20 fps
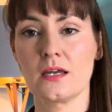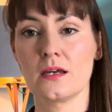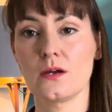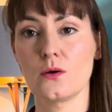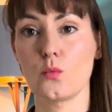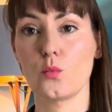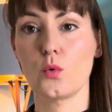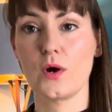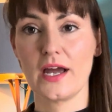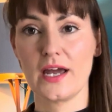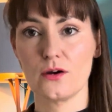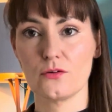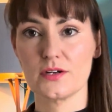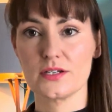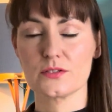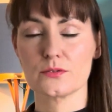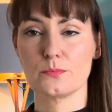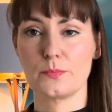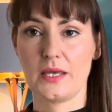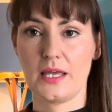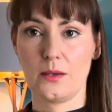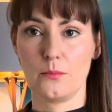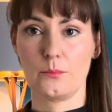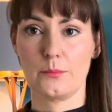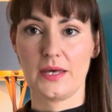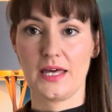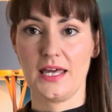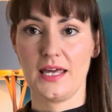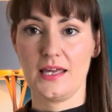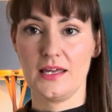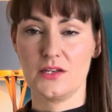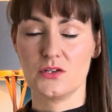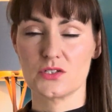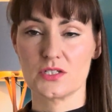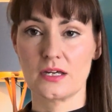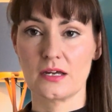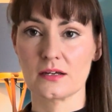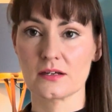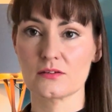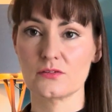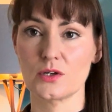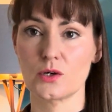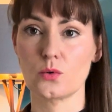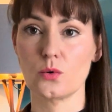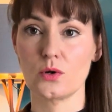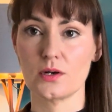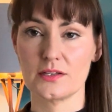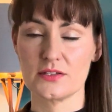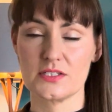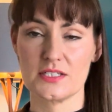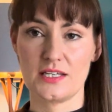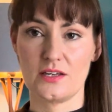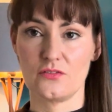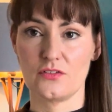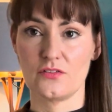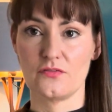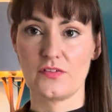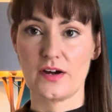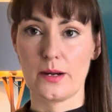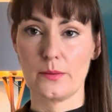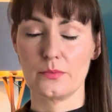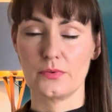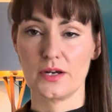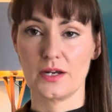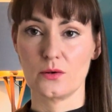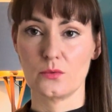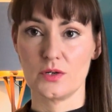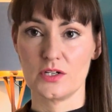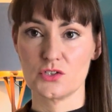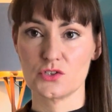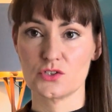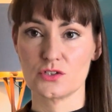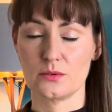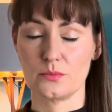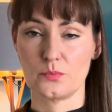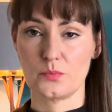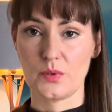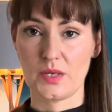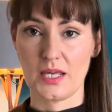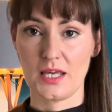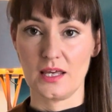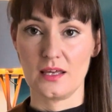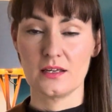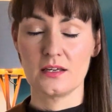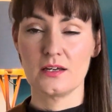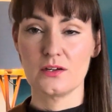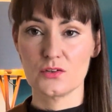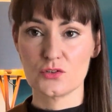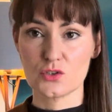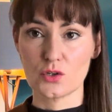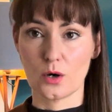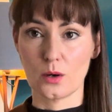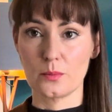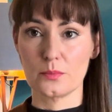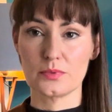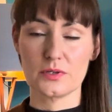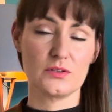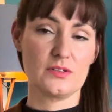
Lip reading: where it's being made, the quality of the fabric, which should be top